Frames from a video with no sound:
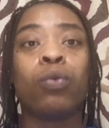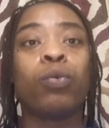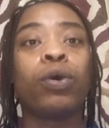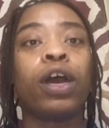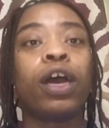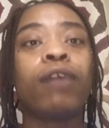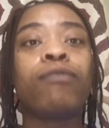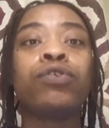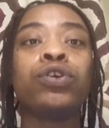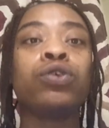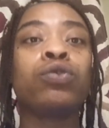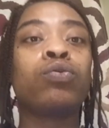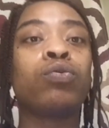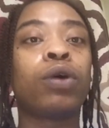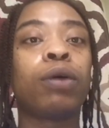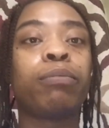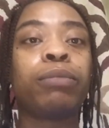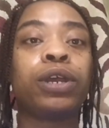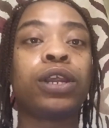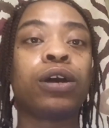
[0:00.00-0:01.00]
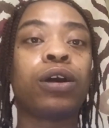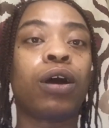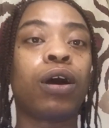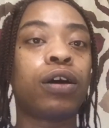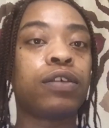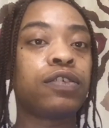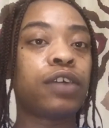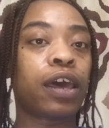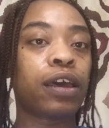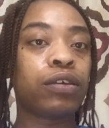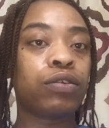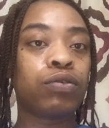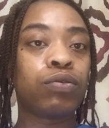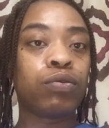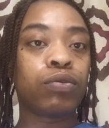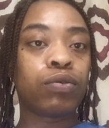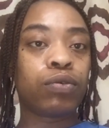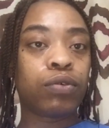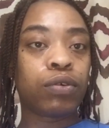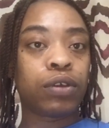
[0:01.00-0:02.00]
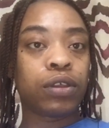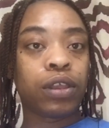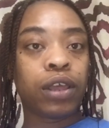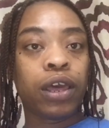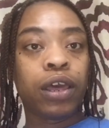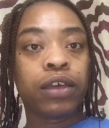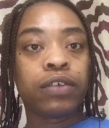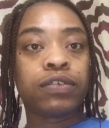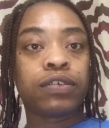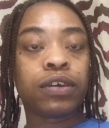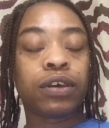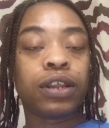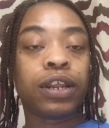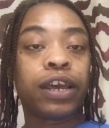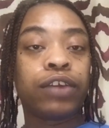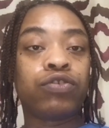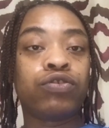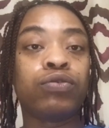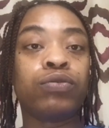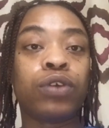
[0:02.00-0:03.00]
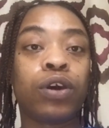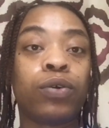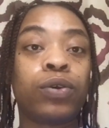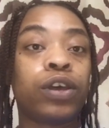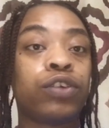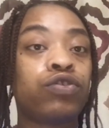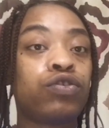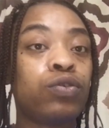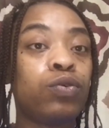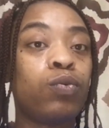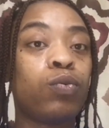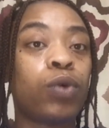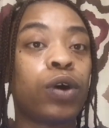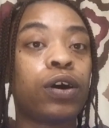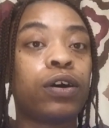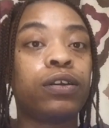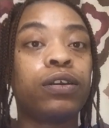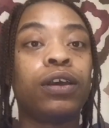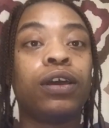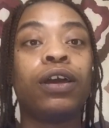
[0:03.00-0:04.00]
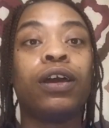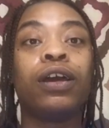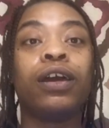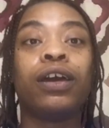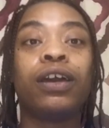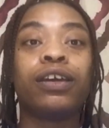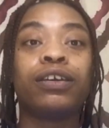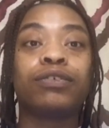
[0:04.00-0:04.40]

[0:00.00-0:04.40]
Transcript: wherever you want me to contact you on, to let you know that you won.